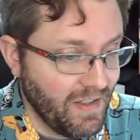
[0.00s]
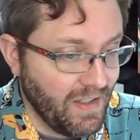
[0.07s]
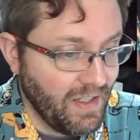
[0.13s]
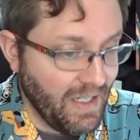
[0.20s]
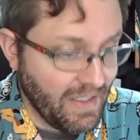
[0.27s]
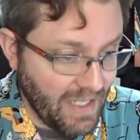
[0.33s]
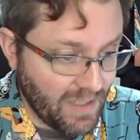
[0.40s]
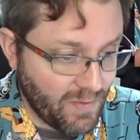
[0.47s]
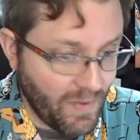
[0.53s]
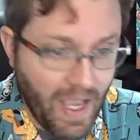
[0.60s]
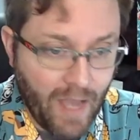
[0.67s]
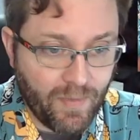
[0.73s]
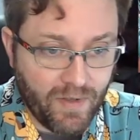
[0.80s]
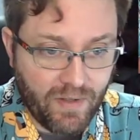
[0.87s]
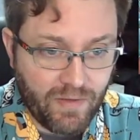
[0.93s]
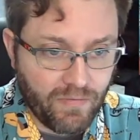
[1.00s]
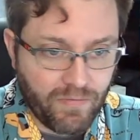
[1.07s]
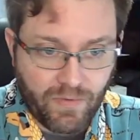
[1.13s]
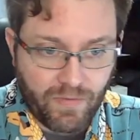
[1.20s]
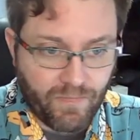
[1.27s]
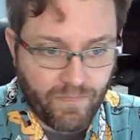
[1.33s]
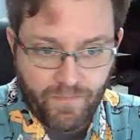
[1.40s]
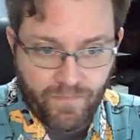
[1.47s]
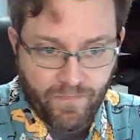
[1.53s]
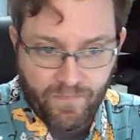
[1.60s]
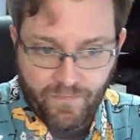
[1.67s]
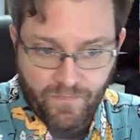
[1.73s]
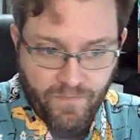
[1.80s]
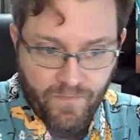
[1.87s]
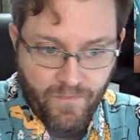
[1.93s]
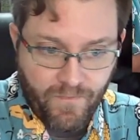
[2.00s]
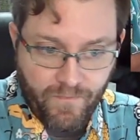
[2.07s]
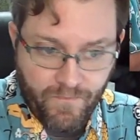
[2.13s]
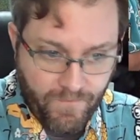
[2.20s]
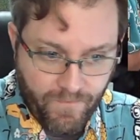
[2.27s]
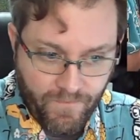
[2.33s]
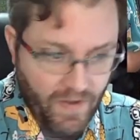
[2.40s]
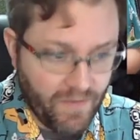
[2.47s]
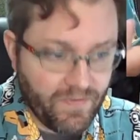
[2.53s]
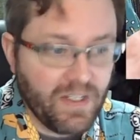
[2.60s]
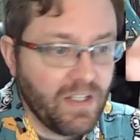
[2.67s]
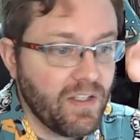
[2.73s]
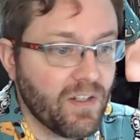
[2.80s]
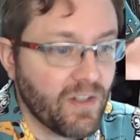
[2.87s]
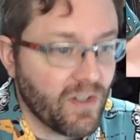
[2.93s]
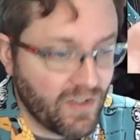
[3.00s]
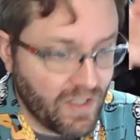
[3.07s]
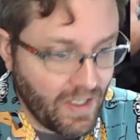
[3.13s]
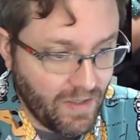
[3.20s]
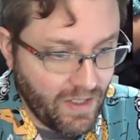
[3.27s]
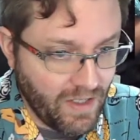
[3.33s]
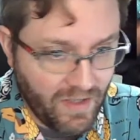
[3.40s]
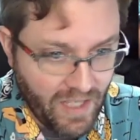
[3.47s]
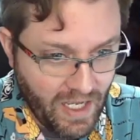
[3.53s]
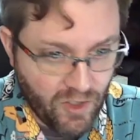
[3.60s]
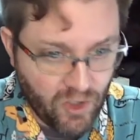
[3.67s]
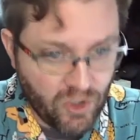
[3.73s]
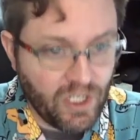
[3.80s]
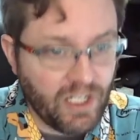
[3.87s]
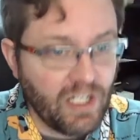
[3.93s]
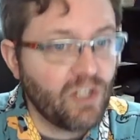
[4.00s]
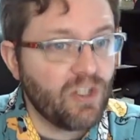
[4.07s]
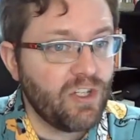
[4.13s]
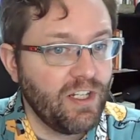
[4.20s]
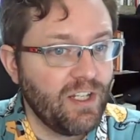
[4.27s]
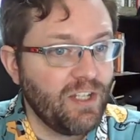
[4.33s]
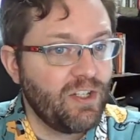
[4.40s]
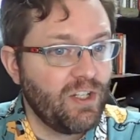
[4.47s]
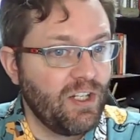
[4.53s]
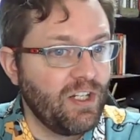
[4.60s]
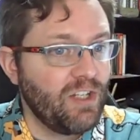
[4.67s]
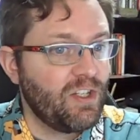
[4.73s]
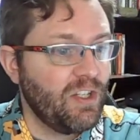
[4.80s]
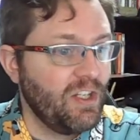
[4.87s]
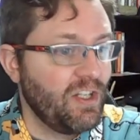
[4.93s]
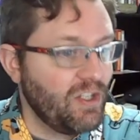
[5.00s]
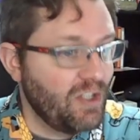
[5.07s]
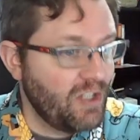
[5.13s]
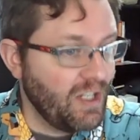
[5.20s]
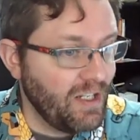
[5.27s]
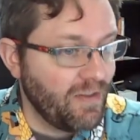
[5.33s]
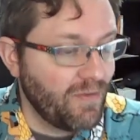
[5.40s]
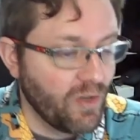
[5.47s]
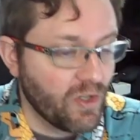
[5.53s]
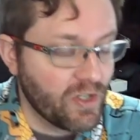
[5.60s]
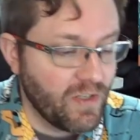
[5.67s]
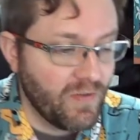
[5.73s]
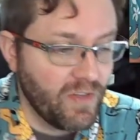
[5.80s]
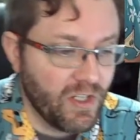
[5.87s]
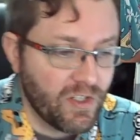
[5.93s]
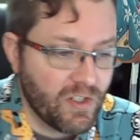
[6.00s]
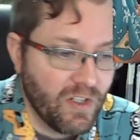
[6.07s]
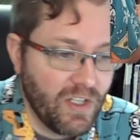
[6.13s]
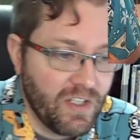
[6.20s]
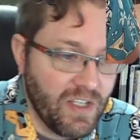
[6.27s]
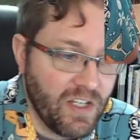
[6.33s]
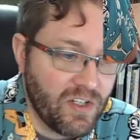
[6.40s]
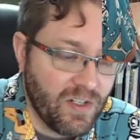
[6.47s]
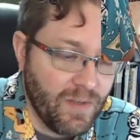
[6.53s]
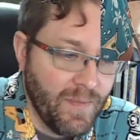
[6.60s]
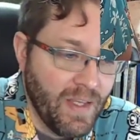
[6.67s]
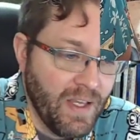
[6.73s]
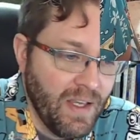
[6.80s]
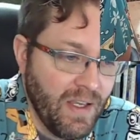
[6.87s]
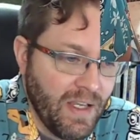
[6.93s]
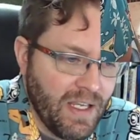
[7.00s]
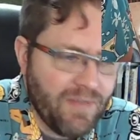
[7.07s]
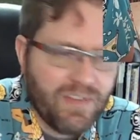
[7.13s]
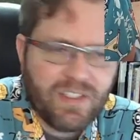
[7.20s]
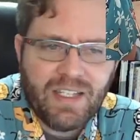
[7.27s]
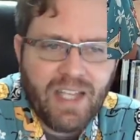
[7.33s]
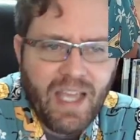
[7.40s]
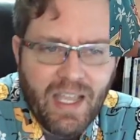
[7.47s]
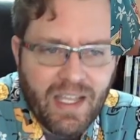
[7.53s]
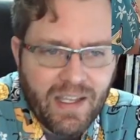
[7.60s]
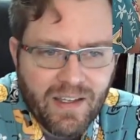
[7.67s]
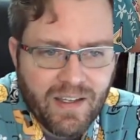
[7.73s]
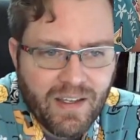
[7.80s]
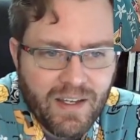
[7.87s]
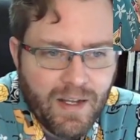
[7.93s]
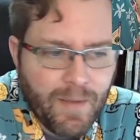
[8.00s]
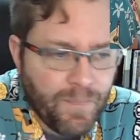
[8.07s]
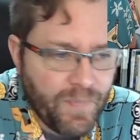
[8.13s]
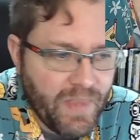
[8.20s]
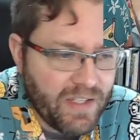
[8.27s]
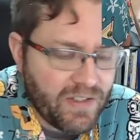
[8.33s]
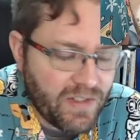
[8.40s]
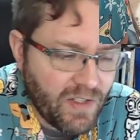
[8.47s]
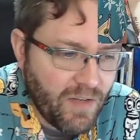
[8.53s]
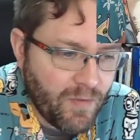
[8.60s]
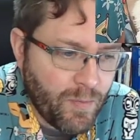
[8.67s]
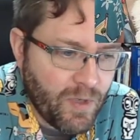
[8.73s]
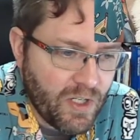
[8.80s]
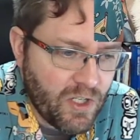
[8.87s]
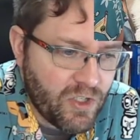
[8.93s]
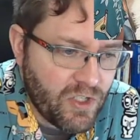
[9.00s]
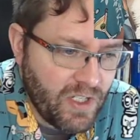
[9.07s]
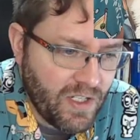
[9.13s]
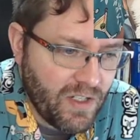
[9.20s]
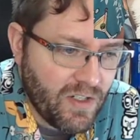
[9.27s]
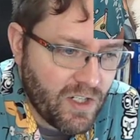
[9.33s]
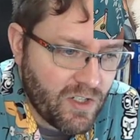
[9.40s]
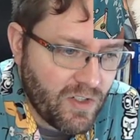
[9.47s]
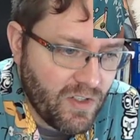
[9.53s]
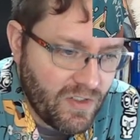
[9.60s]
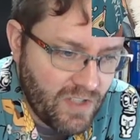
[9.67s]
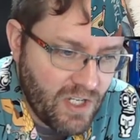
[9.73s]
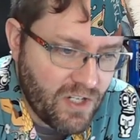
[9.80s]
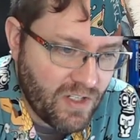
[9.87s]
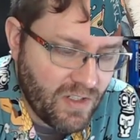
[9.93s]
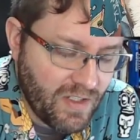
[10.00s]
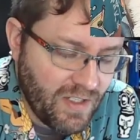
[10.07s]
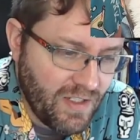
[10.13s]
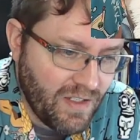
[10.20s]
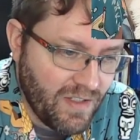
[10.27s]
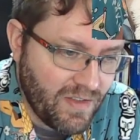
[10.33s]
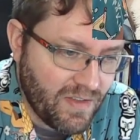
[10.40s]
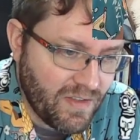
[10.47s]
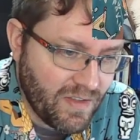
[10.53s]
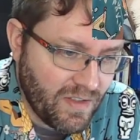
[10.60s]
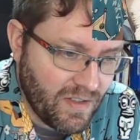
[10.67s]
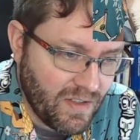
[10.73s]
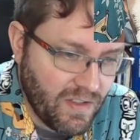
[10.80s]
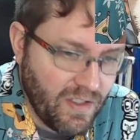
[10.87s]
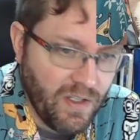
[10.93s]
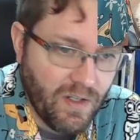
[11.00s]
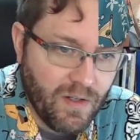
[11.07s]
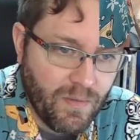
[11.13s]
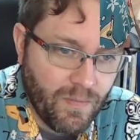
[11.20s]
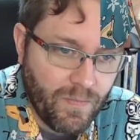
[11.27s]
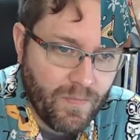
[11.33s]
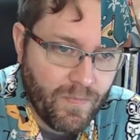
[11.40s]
And that's what happened for 50 years. They had shitty version of industrialization. And even today, they still have a pretty shitty industrialization that is, cut